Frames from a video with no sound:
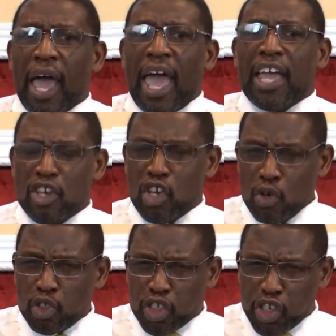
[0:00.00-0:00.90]
And
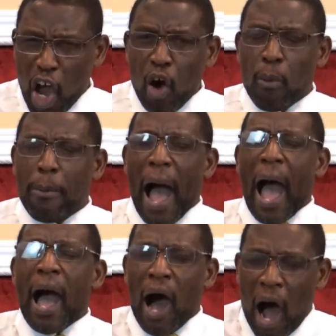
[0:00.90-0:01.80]
you show
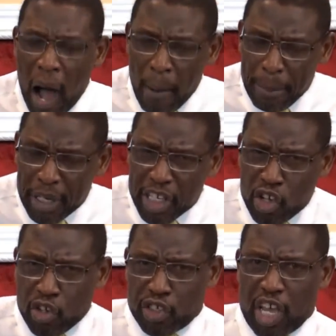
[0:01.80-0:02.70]
by humbling
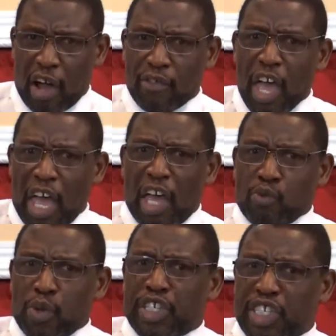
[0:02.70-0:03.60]
yourself
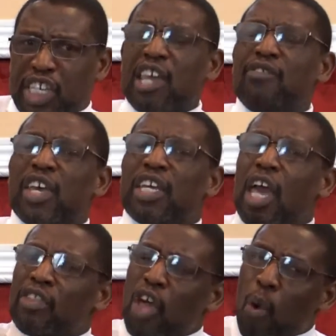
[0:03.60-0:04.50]
and
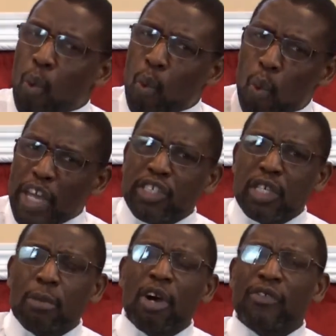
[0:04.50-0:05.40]
receiving the
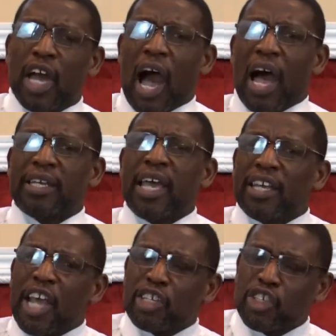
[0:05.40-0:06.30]
wisdom of God
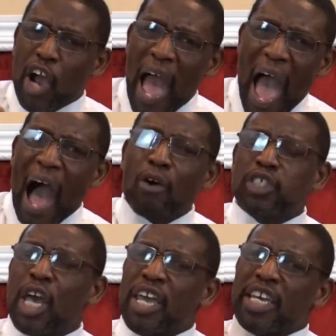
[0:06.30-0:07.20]
that your
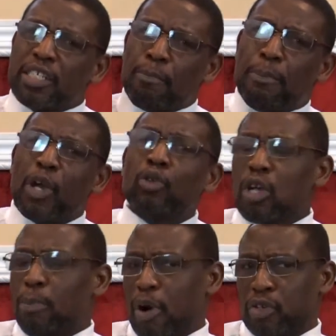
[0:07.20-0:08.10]
house is
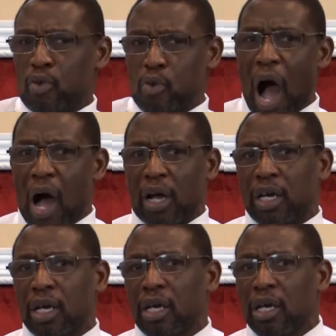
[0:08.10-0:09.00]
built upon the
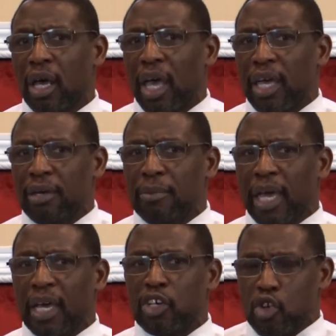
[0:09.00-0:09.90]
rock.
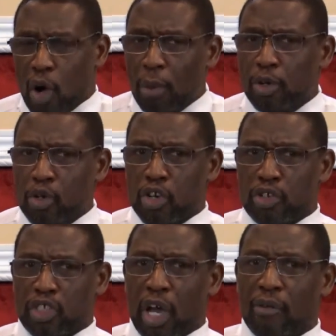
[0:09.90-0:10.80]
Amen. You humble
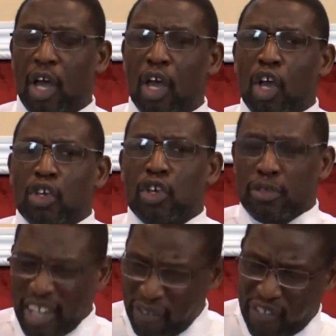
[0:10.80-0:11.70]
yourself.
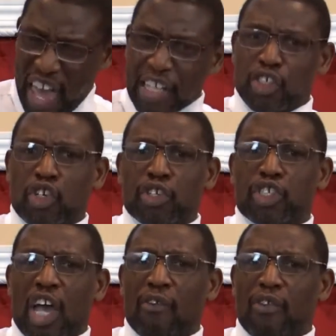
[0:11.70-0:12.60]
You divest
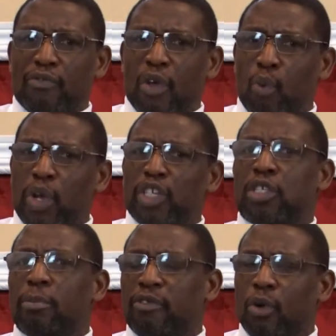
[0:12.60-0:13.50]
yourself of the
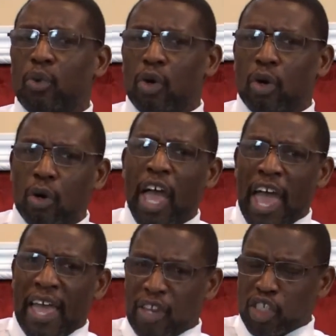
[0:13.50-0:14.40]
wisdom of the world
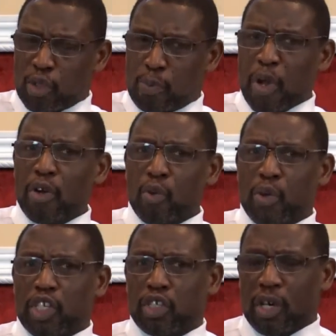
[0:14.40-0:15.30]
and the spirit
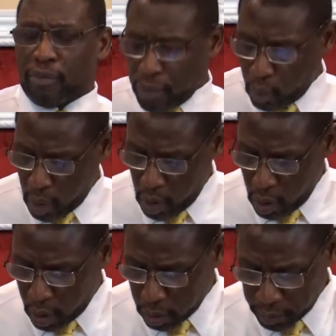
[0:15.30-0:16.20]
which is of the
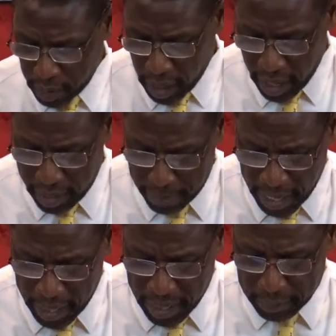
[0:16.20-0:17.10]
world.
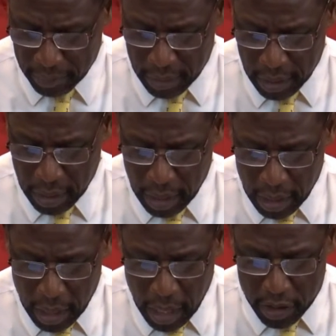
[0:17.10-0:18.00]
Amen.
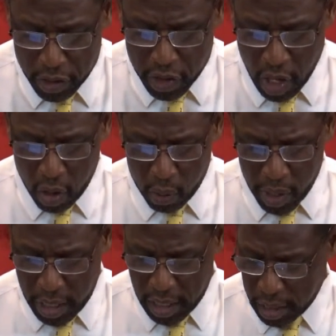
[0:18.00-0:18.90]
And so
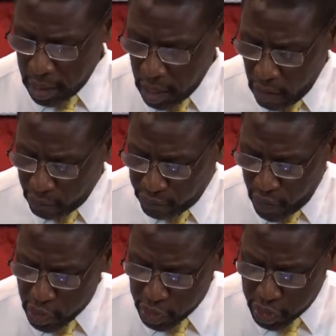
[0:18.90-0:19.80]
in
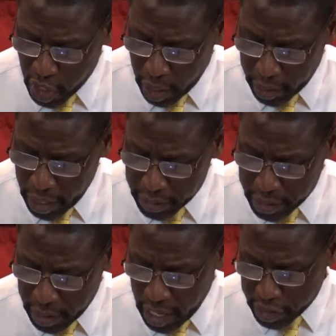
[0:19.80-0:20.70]
First John,
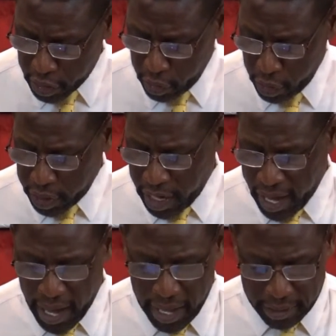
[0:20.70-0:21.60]
let's, let's look
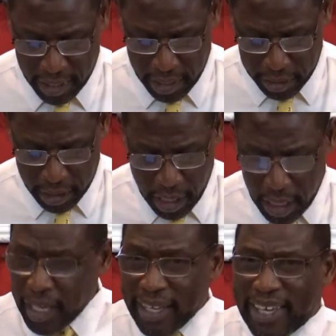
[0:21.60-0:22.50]
at this.
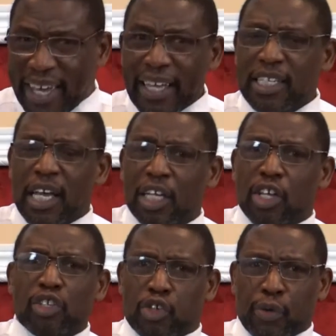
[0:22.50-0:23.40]
Get
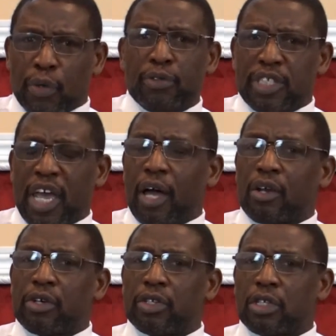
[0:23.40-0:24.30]
the truth
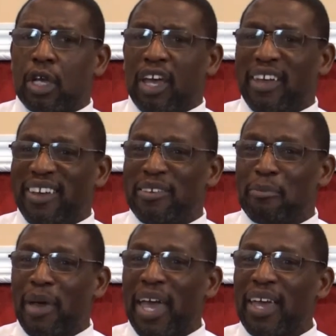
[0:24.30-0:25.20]
tellers.
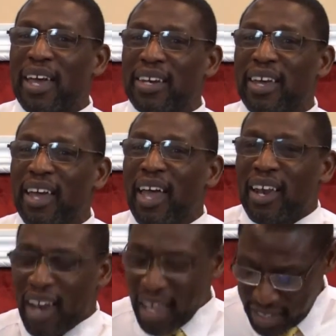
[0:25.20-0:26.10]
Amen.
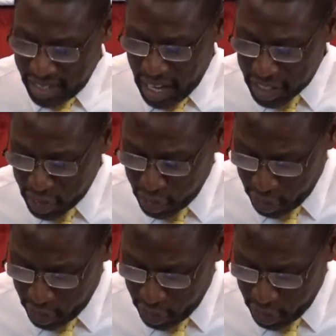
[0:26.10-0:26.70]
Let's, let's